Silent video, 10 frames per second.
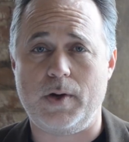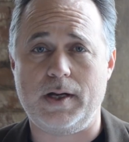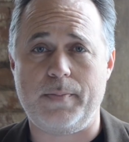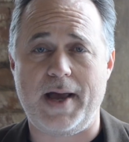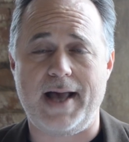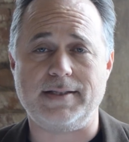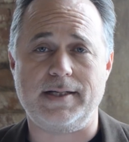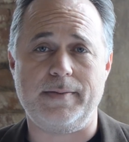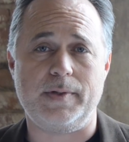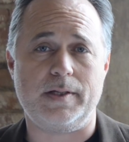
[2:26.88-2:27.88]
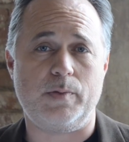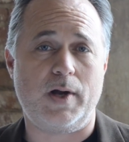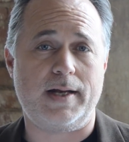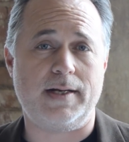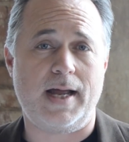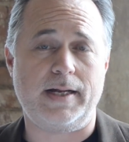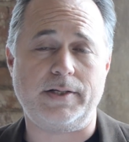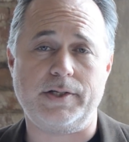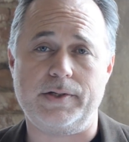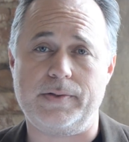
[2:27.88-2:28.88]
1 capacity, but the Beretta
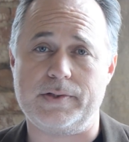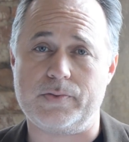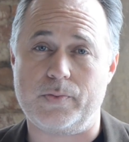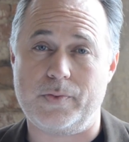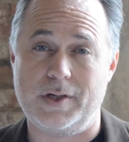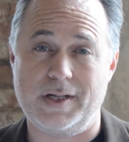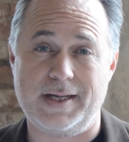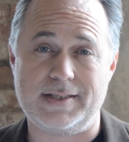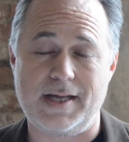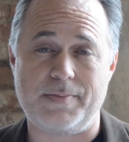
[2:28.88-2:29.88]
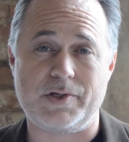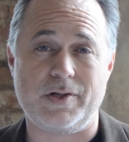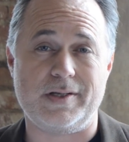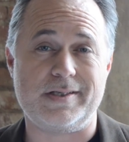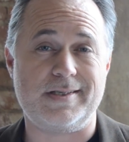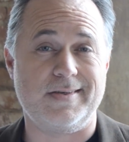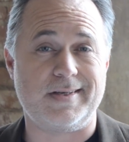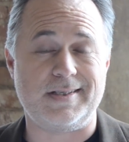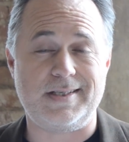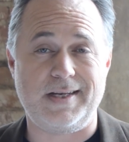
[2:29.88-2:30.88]
92 is really exceptional and still
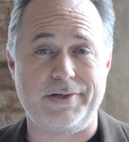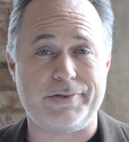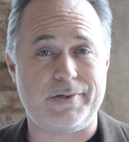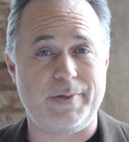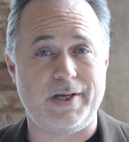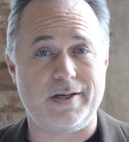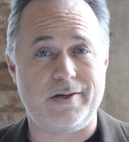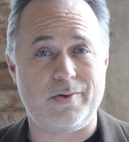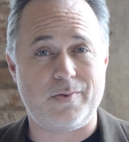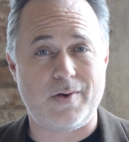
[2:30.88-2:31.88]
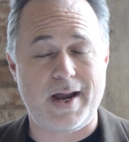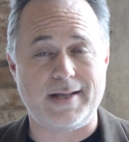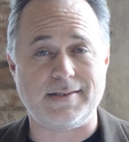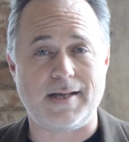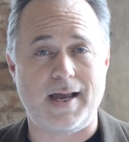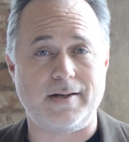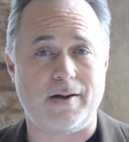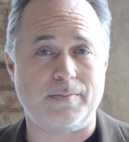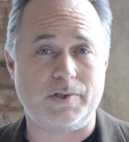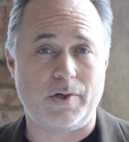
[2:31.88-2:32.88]
continues to be a great
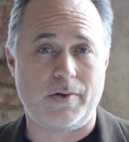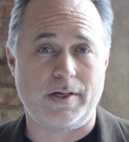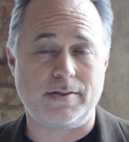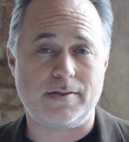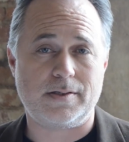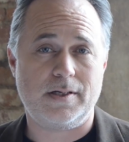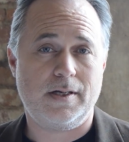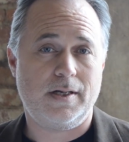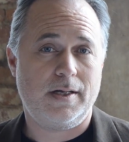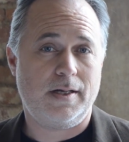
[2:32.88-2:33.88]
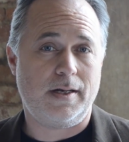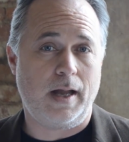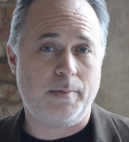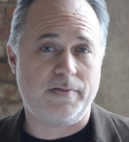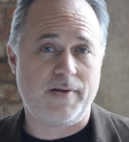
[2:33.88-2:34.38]
sidearm choice. Number